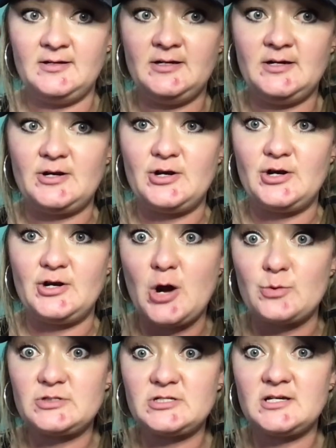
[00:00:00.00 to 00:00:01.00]

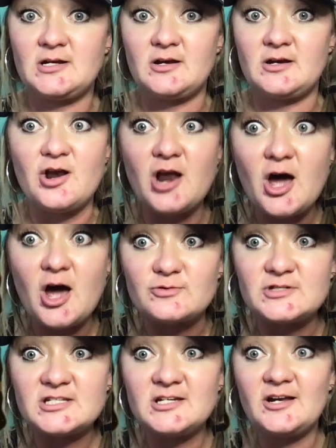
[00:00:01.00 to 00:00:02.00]
Note,
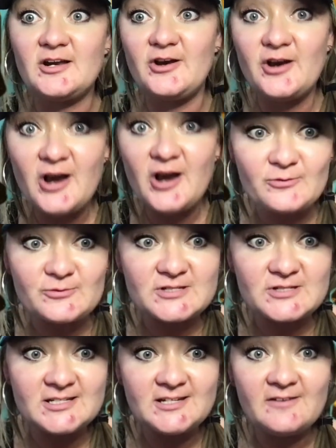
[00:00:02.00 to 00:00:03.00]
note,
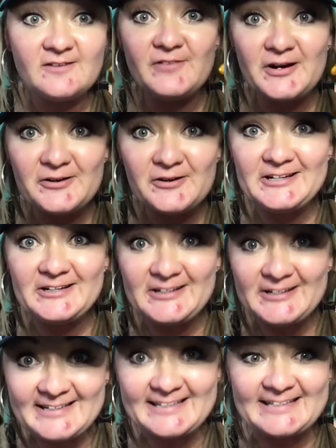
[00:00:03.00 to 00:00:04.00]
note. Very
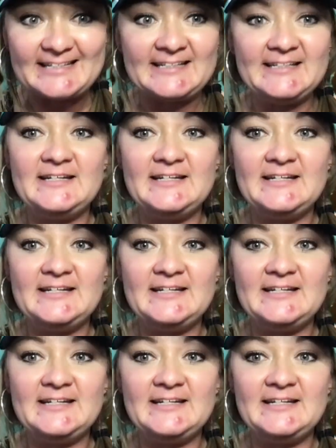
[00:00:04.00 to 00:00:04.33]
good.